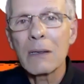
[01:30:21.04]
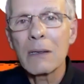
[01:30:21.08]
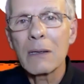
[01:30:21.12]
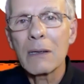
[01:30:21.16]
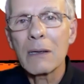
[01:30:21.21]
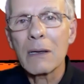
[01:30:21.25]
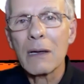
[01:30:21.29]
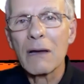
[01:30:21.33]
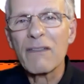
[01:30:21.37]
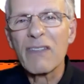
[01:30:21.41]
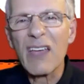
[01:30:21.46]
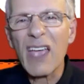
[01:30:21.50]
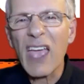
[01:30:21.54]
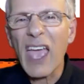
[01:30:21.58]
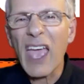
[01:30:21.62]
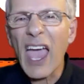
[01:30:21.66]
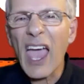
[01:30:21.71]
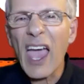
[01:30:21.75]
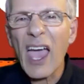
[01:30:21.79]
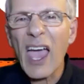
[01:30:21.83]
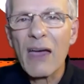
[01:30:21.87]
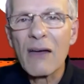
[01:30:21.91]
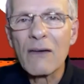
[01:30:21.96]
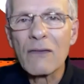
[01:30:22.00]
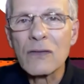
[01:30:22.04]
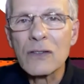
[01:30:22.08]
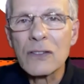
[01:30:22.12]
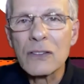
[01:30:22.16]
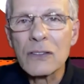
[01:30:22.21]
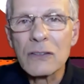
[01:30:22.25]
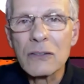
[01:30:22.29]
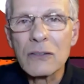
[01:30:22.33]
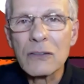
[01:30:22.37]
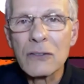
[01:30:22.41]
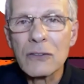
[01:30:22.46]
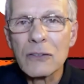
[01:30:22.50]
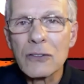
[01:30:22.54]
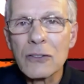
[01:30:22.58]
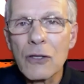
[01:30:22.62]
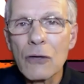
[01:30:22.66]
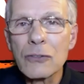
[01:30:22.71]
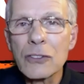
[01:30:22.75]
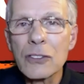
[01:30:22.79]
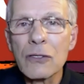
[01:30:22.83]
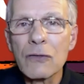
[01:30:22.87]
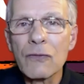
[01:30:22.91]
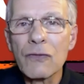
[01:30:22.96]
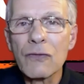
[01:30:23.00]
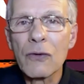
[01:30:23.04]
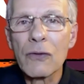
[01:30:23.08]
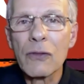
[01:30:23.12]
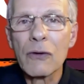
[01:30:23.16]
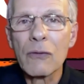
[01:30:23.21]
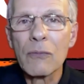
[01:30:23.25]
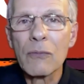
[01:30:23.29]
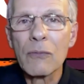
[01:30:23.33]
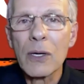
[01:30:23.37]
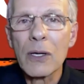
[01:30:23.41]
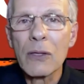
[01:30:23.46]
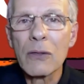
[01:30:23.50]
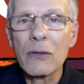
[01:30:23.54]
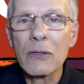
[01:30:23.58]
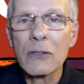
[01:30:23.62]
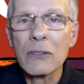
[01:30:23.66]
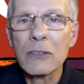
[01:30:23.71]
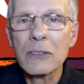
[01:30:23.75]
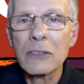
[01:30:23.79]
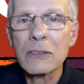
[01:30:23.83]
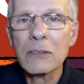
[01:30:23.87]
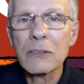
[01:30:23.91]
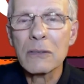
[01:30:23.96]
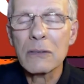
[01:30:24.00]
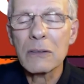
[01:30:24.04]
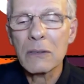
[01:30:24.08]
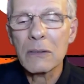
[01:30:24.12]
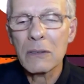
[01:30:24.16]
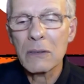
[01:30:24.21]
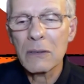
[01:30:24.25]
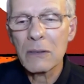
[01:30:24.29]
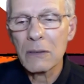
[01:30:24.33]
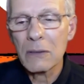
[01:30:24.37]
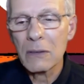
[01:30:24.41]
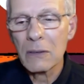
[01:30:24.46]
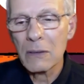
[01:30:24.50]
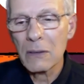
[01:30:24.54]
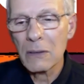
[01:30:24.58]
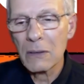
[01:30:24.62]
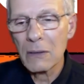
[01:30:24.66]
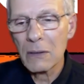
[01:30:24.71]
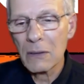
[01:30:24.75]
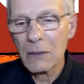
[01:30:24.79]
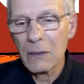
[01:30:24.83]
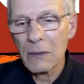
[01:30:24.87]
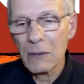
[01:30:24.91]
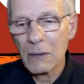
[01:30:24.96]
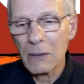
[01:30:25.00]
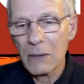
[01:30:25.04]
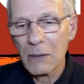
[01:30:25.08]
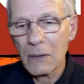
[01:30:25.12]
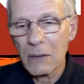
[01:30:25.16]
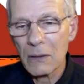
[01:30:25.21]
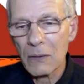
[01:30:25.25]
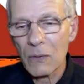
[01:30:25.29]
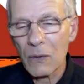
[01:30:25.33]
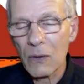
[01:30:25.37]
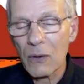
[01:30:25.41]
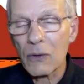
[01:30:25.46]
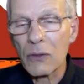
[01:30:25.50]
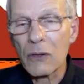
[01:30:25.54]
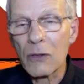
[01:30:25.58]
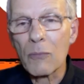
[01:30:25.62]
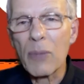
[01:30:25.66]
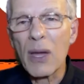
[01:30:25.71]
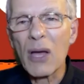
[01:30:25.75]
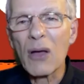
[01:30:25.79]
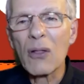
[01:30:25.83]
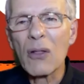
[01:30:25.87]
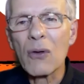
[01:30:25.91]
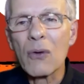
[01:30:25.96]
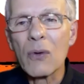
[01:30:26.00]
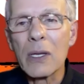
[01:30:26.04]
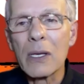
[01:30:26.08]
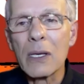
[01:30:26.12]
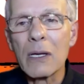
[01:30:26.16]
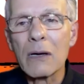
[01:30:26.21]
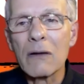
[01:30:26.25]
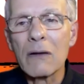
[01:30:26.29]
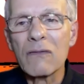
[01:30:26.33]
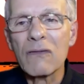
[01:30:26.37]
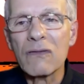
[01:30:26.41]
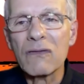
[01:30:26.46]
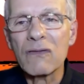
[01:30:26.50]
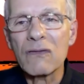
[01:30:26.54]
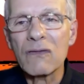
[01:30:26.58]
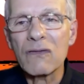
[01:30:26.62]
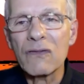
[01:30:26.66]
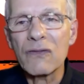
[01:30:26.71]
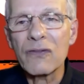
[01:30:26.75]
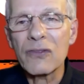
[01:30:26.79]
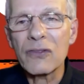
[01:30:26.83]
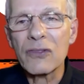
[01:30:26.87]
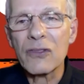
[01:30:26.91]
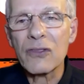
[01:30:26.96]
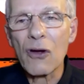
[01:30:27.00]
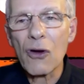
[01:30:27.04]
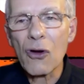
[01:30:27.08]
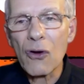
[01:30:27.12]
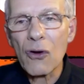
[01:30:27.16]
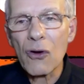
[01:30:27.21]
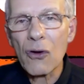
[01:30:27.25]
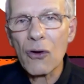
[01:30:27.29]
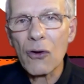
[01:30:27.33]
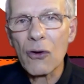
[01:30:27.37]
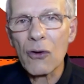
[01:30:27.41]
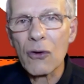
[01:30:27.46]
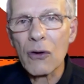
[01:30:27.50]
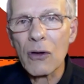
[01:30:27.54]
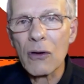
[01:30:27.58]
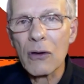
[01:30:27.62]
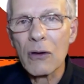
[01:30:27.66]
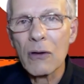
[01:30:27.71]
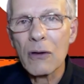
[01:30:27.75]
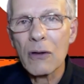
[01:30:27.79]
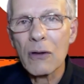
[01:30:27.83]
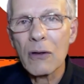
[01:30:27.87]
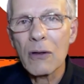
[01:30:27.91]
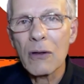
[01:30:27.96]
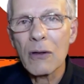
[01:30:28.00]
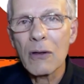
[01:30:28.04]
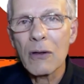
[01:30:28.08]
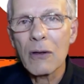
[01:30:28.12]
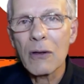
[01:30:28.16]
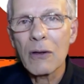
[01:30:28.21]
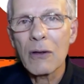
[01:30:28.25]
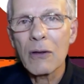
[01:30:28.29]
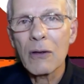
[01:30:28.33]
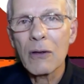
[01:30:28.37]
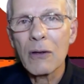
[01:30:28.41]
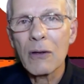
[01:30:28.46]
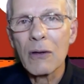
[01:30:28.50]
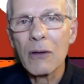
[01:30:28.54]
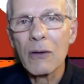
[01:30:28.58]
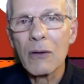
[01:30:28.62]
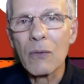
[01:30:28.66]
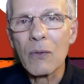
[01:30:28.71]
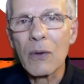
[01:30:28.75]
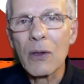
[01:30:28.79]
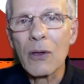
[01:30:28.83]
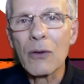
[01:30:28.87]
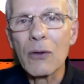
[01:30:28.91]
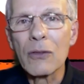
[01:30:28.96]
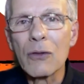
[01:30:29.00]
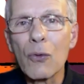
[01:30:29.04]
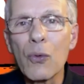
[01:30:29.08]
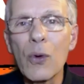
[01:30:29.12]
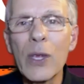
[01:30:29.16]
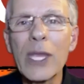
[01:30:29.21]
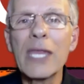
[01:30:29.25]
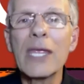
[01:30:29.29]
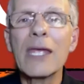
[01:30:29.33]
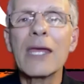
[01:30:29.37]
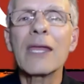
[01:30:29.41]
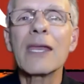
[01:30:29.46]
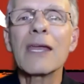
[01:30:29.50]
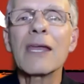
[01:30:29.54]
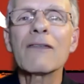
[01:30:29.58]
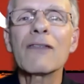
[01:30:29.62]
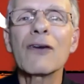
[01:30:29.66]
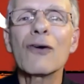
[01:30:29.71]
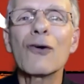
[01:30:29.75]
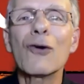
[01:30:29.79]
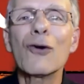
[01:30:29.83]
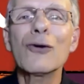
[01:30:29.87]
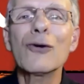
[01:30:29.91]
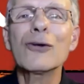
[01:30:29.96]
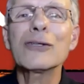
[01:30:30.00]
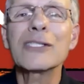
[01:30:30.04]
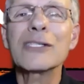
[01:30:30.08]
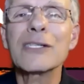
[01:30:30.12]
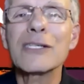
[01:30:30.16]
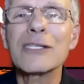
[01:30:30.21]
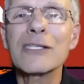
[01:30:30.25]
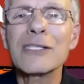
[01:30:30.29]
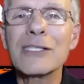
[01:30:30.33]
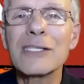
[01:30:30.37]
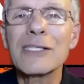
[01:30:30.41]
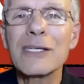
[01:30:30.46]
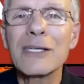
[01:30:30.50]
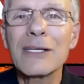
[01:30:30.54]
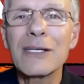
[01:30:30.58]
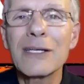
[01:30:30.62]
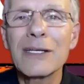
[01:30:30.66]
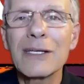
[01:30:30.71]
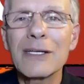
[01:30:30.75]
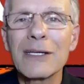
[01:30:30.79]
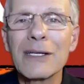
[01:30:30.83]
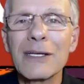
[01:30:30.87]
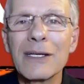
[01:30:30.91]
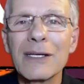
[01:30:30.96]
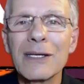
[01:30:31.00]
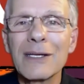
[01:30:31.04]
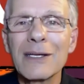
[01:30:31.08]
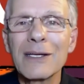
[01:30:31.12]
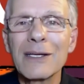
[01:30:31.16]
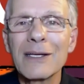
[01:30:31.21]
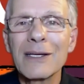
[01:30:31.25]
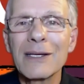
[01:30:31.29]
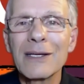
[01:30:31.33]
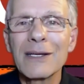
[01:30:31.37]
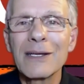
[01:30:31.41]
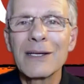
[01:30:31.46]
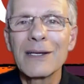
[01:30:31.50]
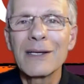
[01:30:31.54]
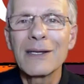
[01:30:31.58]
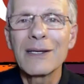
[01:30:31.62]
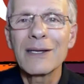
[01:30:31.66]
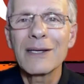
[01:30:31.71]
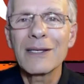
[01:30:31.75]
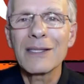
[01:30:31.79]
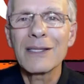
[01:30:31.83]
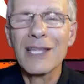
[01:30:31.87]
of the calves searching for their mothers. We heard the bellowing of the herd. We heard the whinnying of the horses. The